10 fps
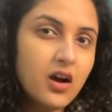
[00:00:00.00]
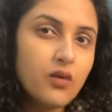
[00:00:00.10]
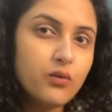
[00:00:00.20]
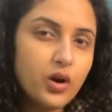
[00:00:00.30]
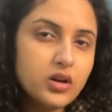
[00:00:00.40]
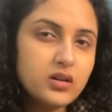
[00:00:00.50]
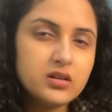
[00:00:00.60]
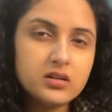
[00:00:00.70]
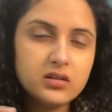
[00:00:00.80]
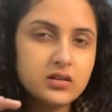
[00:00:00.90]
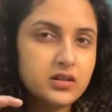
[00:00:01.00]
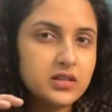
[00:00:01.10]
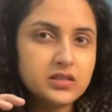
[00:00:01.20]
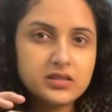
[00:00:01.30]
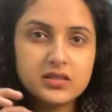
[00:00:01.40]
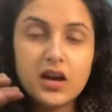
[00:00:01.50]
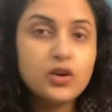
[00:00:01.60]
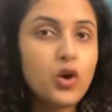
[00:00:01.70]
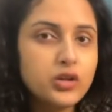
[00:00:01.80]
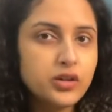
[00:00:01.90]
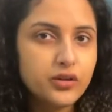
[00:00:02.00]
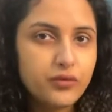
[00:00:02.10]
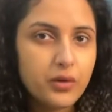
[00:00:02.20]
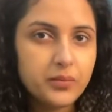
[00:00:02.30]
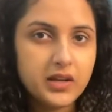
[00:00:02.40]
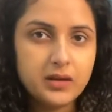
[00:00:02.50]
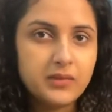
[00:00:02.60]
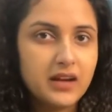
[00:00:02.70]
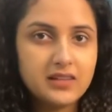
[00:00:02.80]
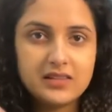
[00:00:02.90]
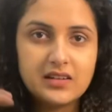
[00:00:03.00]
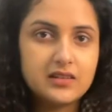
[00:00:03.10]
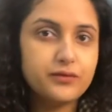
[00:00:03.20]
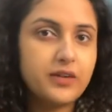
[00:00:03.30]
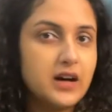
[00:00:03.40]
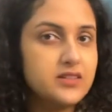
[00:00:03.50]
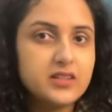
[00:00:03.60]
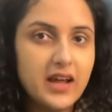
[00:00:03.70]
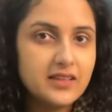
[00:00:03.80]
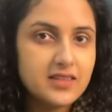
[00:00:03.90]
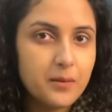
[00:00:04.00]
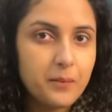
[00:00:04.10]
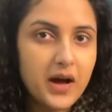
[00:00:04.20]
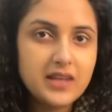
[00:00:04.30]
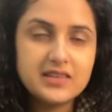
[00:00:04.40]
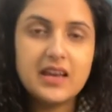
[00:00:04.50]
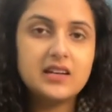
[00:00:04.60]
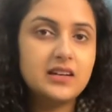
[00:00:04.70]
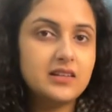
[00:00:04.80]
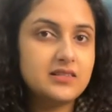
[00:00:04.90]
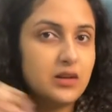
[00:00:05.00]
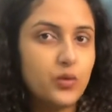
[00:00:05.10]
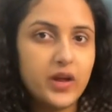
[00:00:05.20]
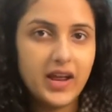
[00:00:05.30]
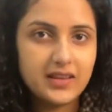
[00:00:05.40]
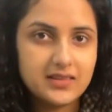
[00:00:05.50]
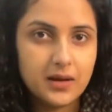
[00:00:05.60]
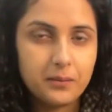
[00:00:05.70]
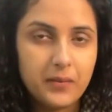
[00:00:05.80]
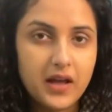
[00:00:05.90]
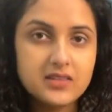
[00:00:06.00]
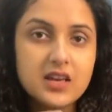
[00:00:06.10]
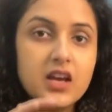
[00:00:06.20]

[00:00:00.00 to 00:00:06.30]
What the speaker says: Water is a non-uniform medium, that is, it is faster at some parts and slower at some parts.